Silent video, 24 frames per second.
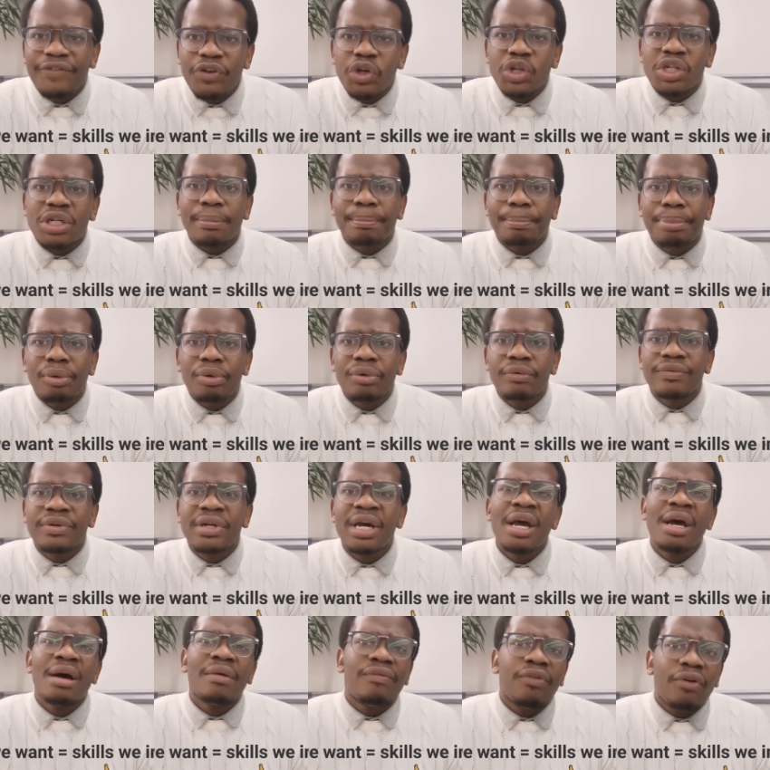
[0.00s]
future-proofed
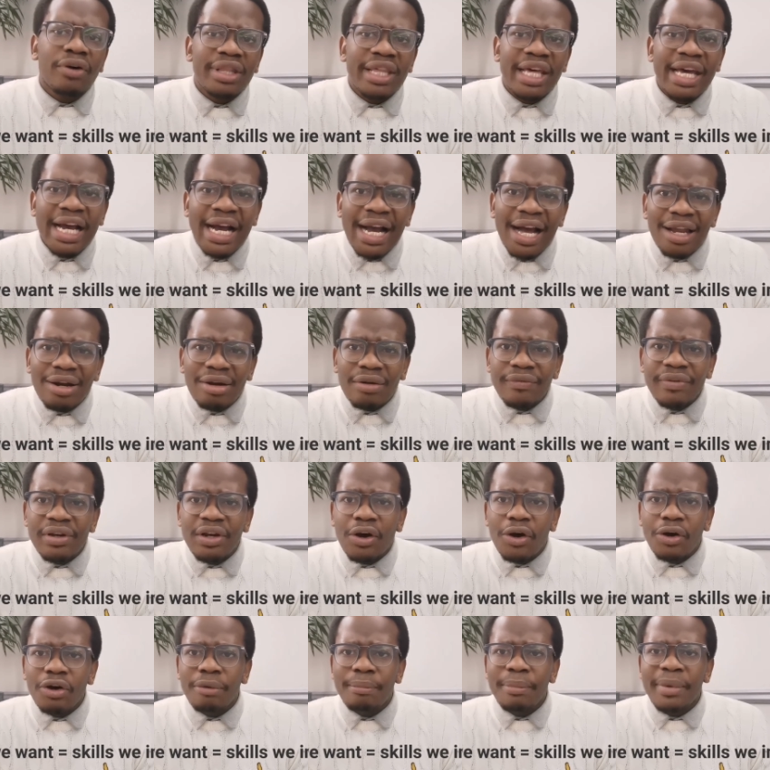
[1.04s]
for the kind of
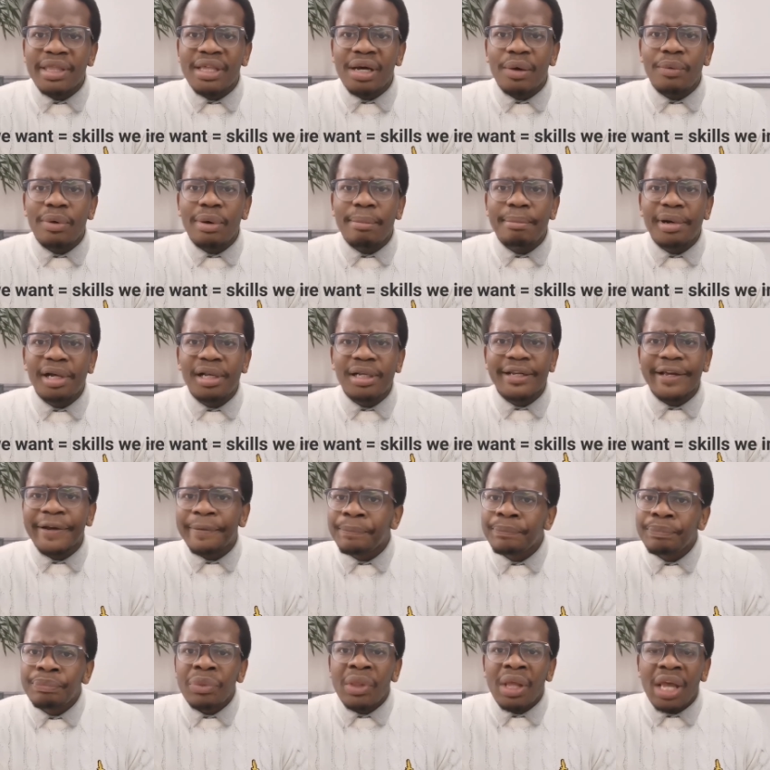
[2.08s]
economy that we're
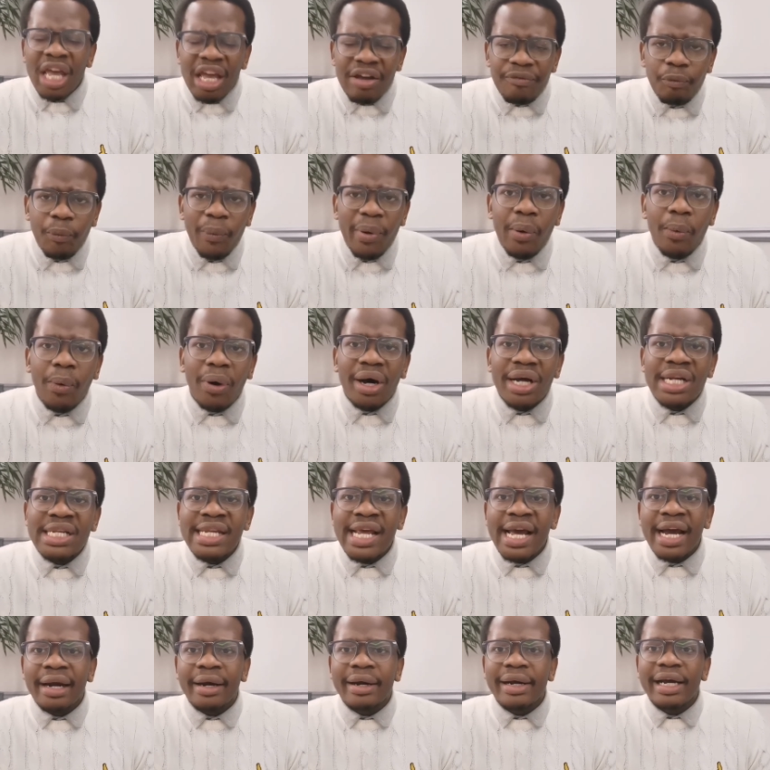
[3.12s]
building. If we
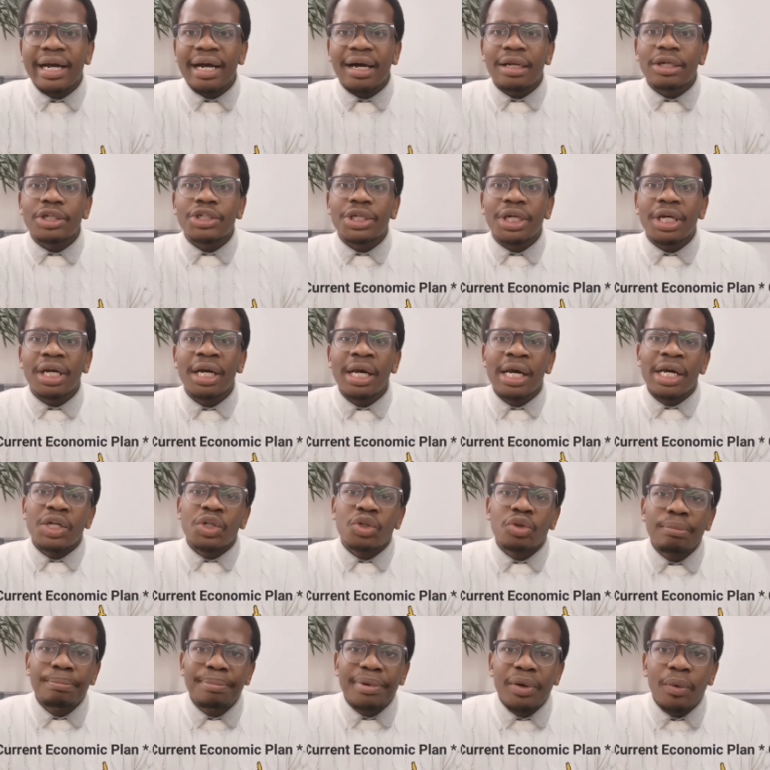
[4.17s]
want agriculture
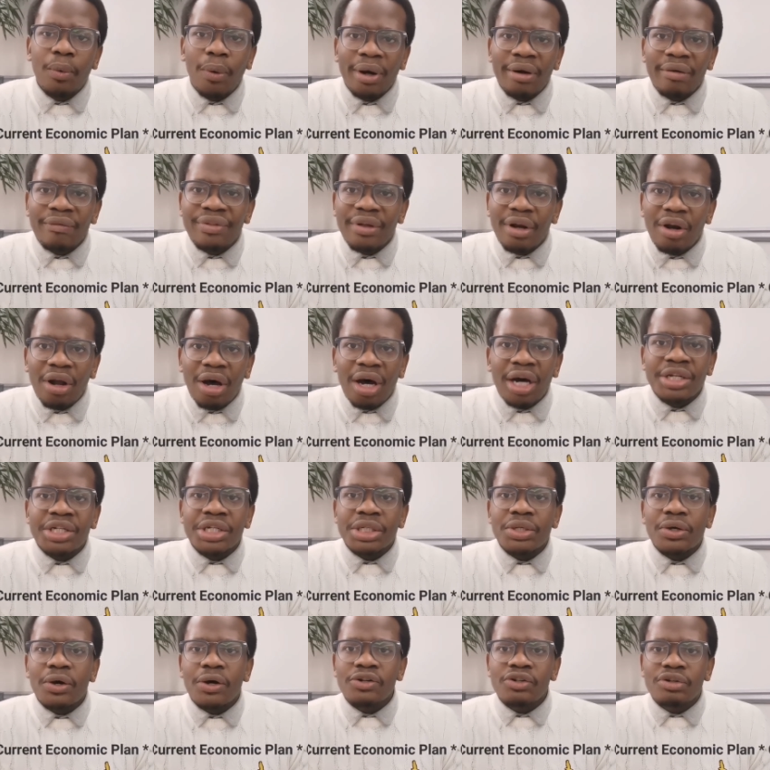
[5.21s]
to be one of the
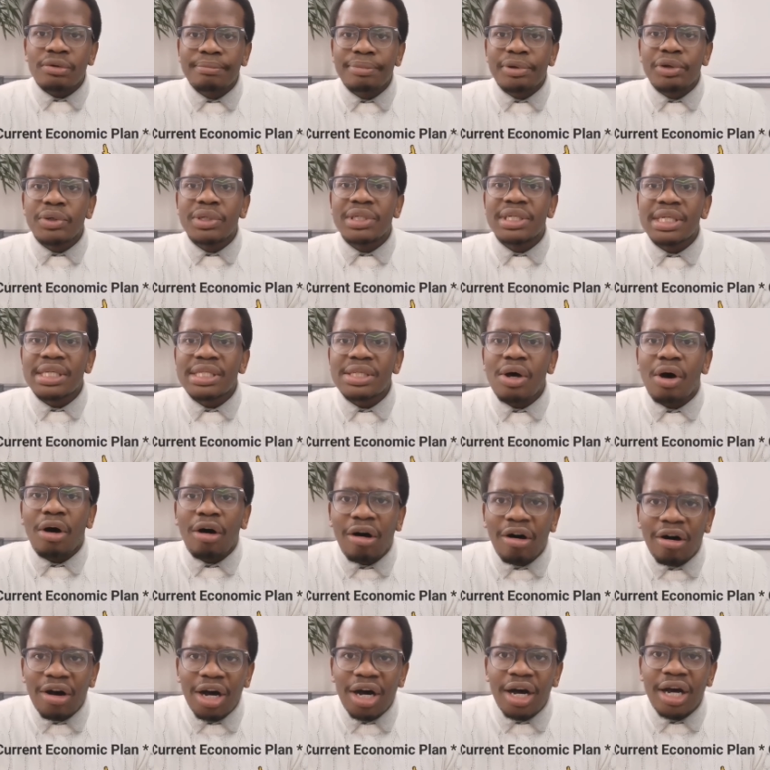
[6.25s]
largest contributors
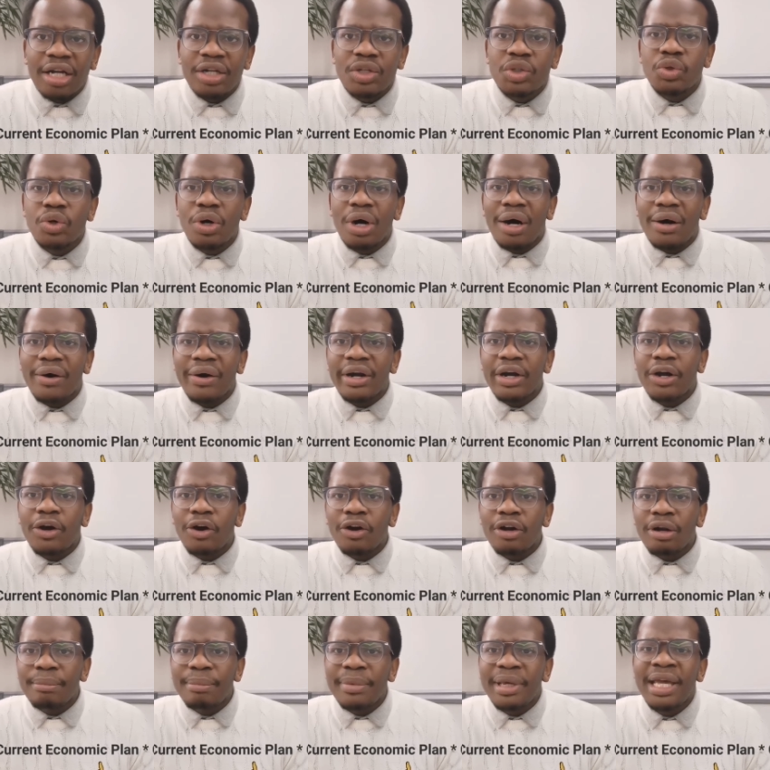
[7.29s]
to our
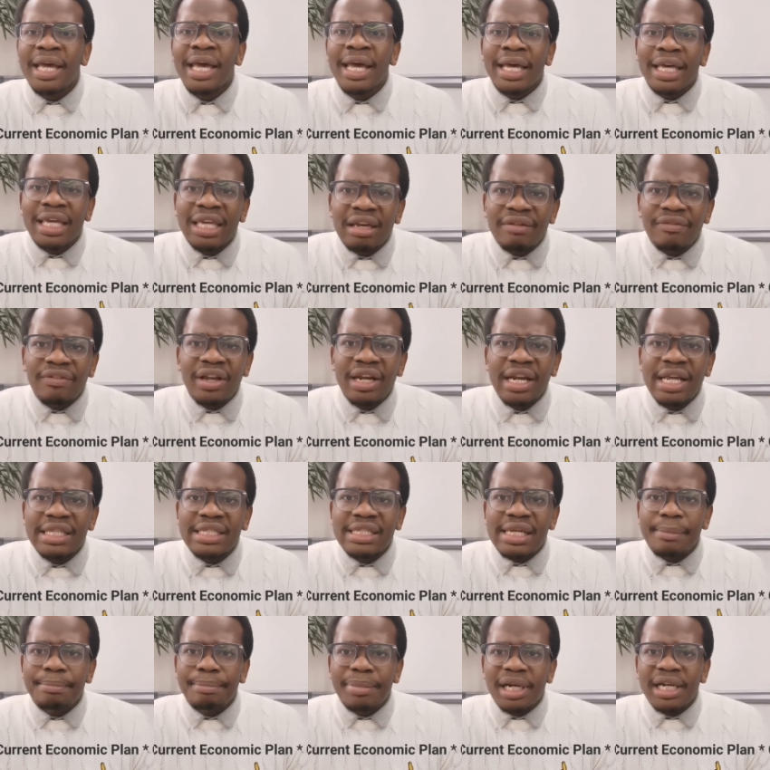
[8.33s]
economy, given
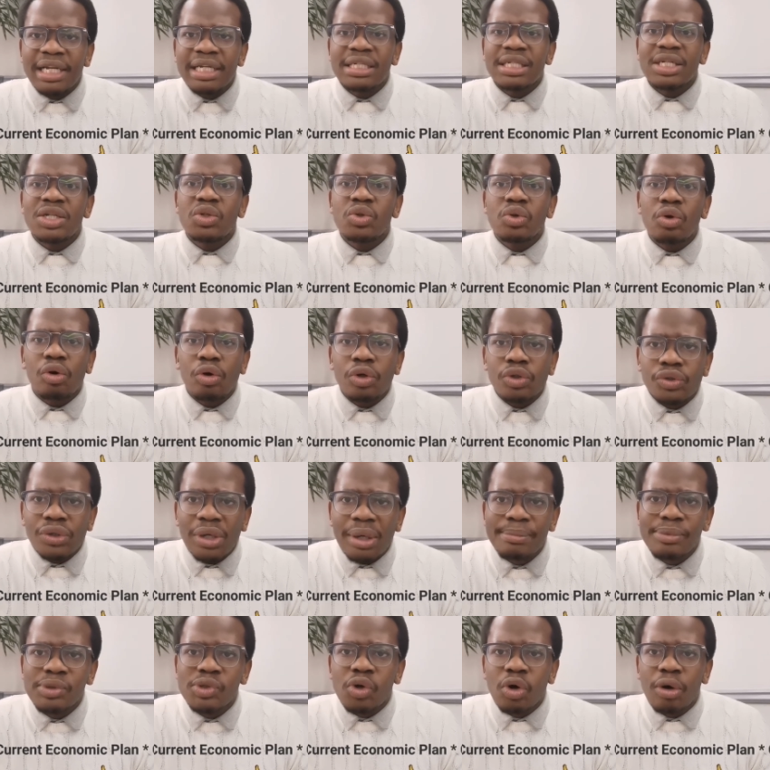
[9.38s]
its ability to
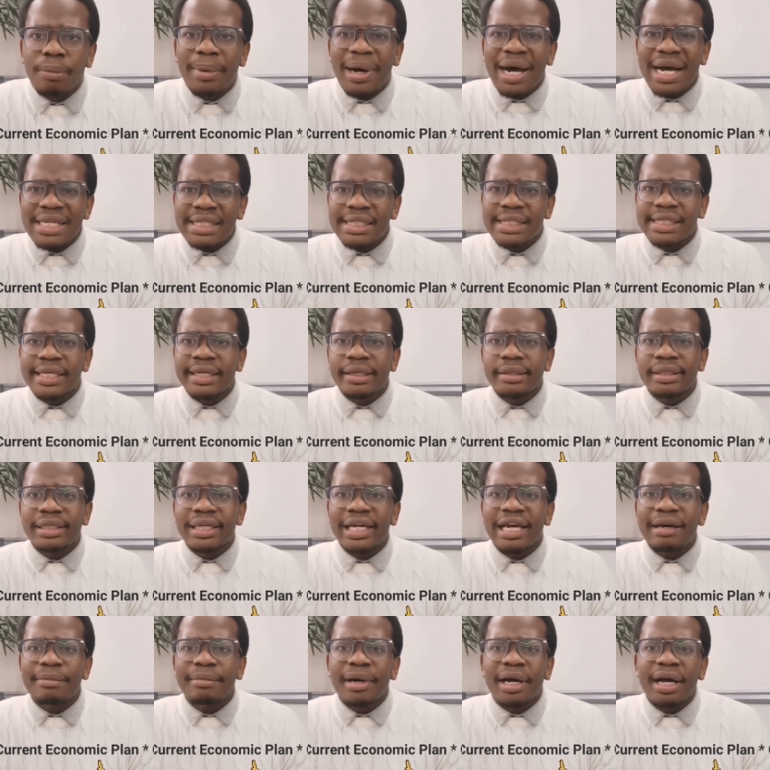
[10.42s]
also absorb unskilled
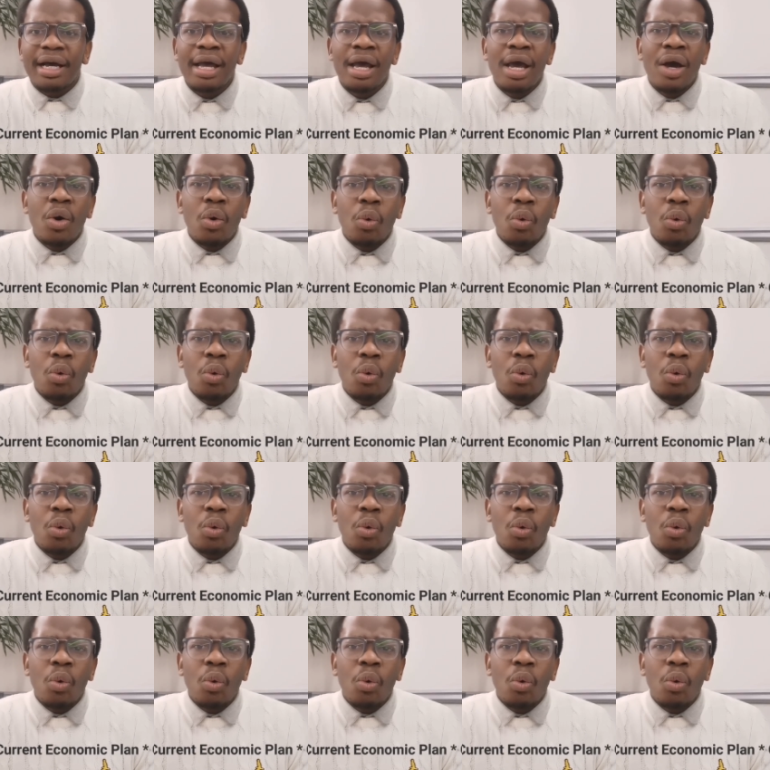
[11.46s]
labor,